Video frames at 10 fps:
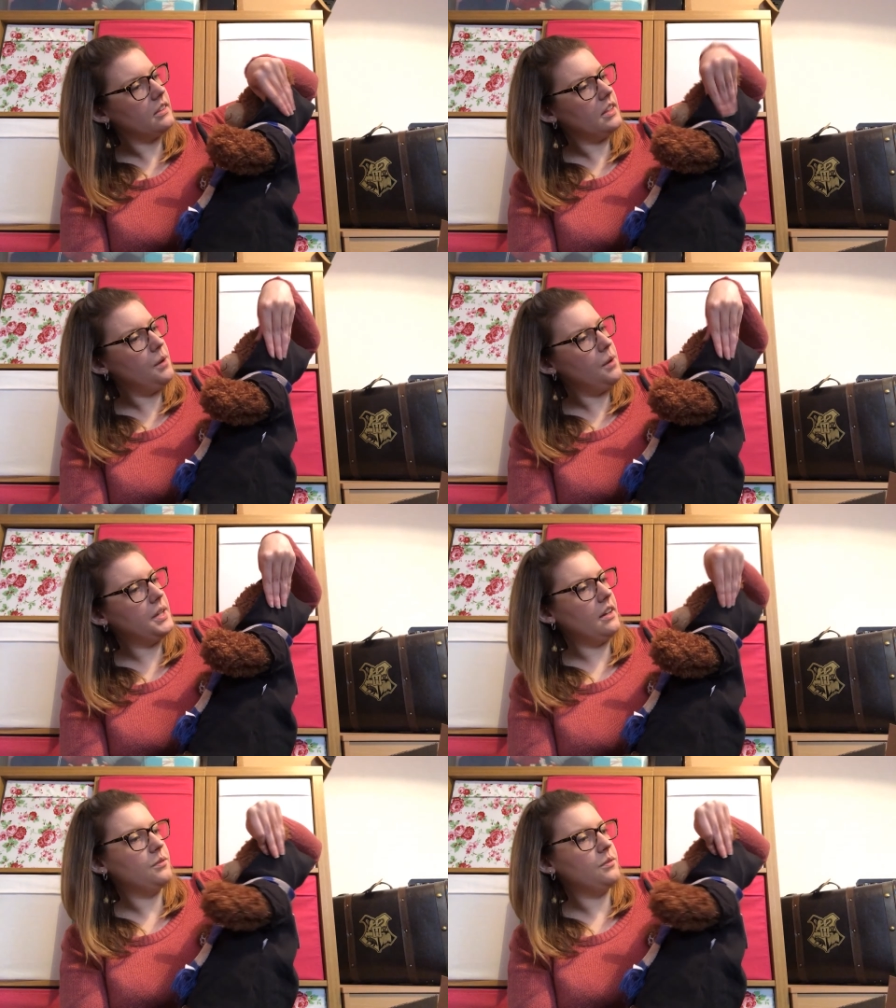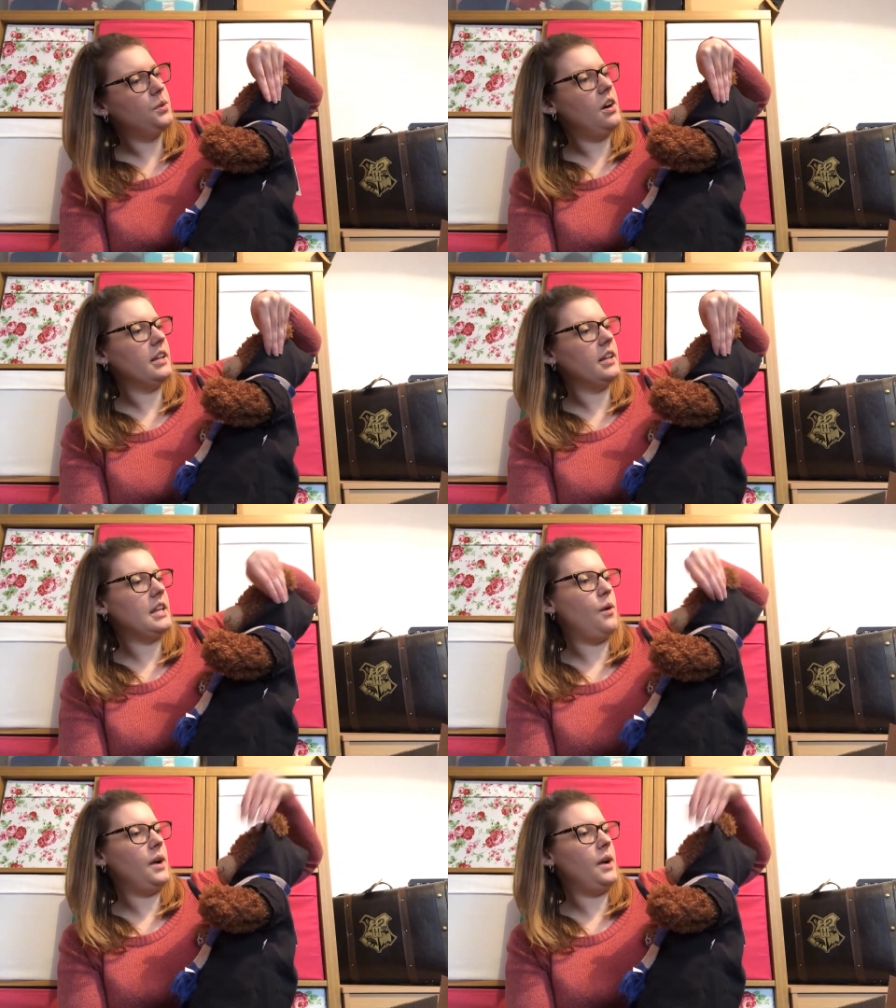There we go. We'll hide
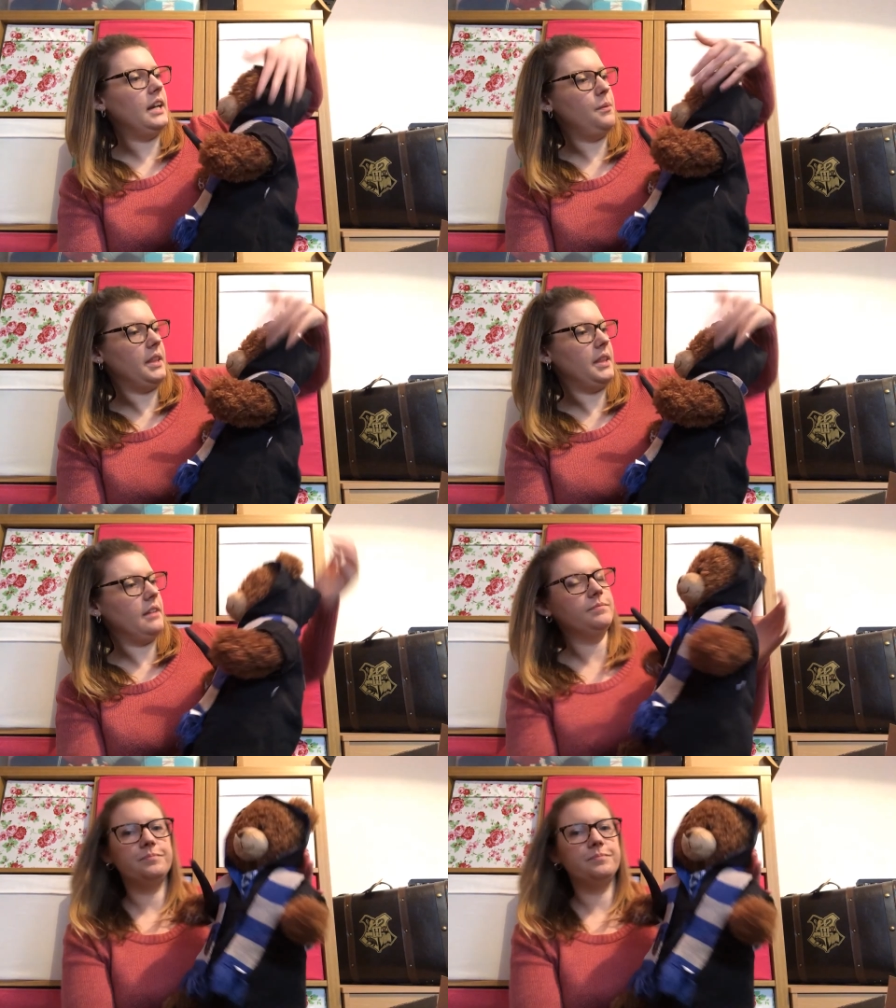that away a little bit there.